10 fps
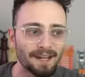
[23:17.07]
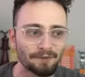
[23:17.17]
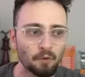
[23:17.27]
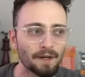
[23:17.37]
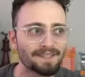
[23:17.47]
and
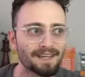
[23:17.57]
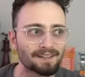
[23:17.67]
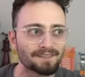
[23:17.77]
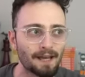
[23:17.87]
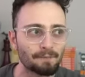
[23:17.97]

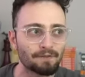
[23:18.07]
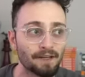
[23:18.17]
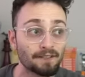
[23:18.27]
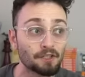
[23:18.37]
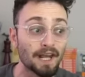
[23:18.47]
20-second time
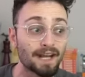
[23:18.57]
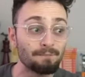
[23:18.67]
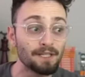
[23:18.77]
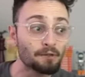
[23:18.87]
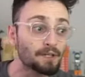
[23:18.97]
advantage, and
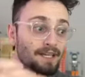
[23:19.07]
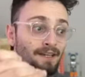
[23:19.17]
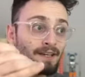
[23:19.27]
I'm nearly,